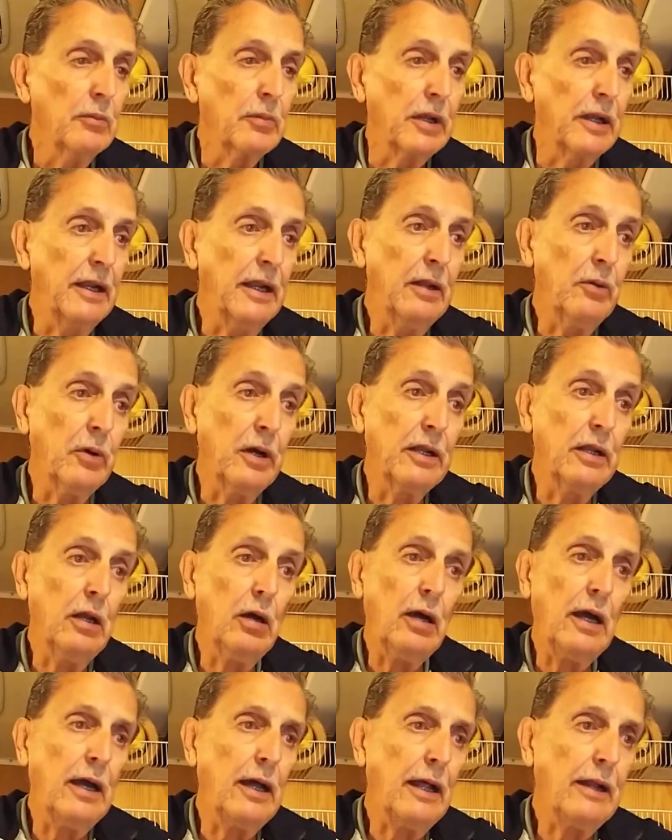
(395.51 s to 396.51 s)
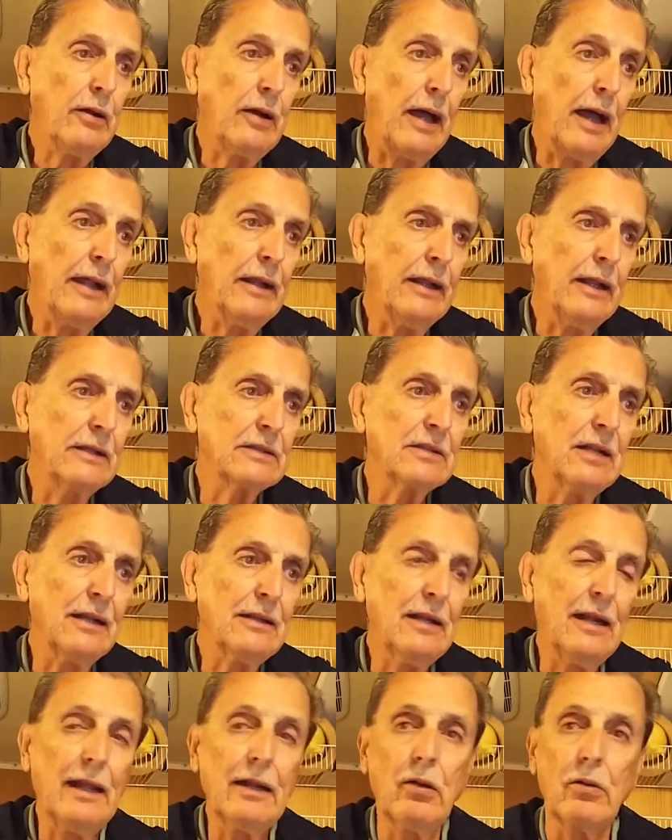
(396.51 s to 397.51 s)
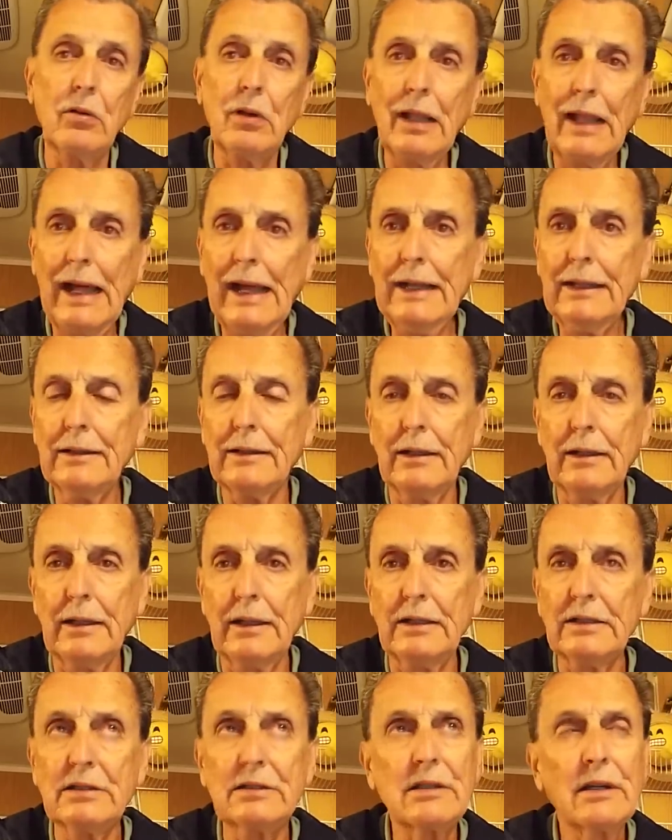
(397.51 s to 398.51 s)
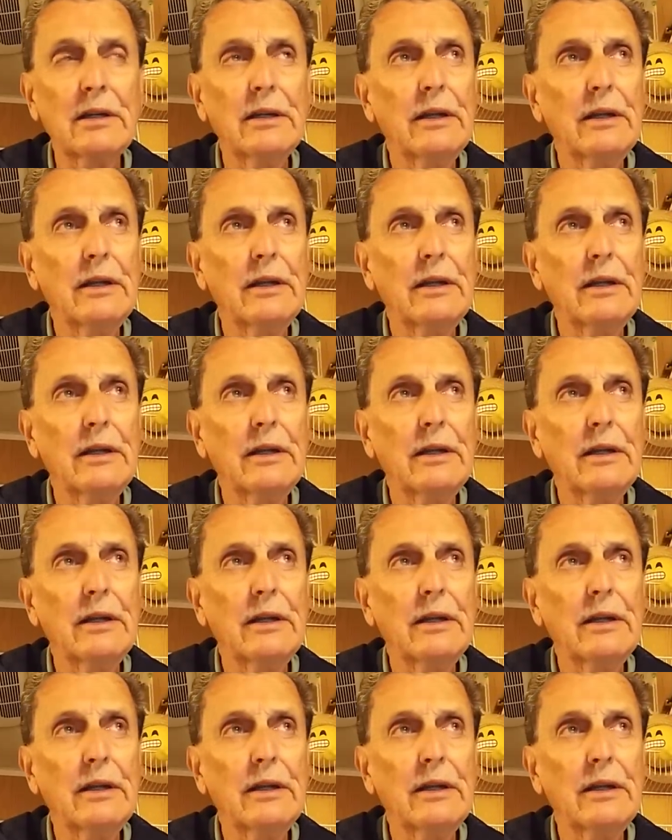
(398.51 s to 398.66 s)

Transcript: But anyway, no, I, I, I, it's not that I don't like the East